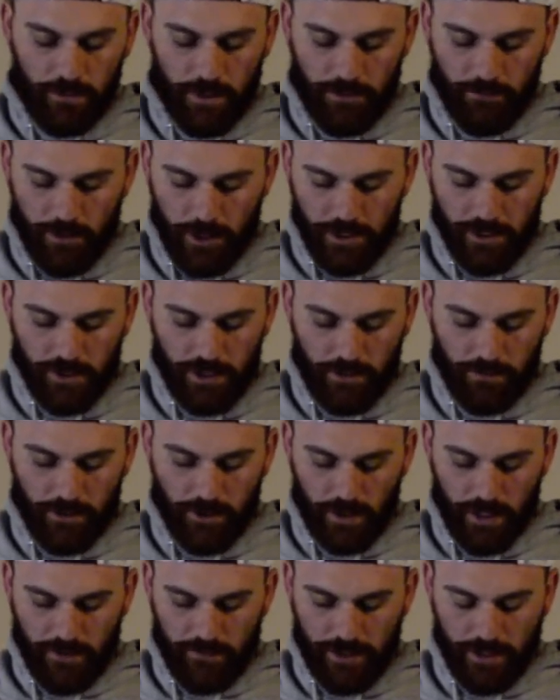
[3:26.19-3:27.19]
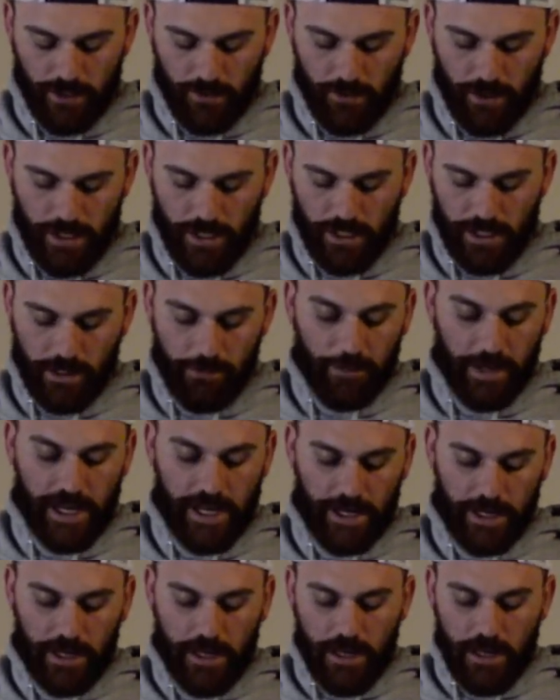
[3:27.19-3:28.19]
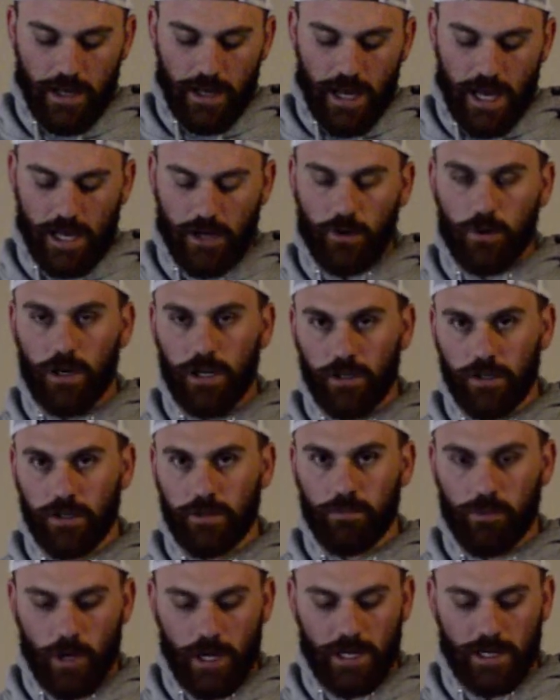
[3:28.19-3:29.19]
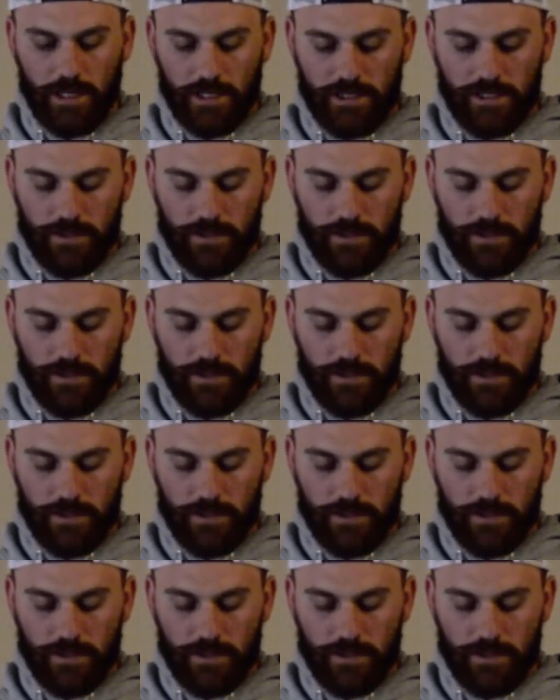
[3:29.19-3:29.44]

I'm pretty sure I'm doing everything right, and I'm buying high-quality products.